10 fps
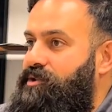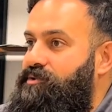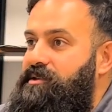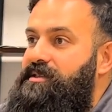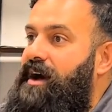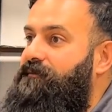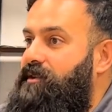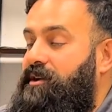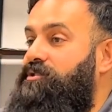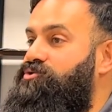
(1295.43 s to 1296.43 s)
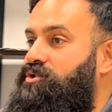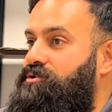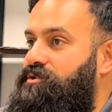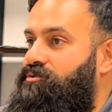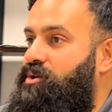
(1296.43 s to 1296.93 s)
to the software that
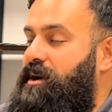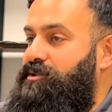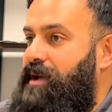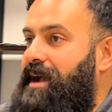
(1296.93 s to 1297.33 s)
controls the robots to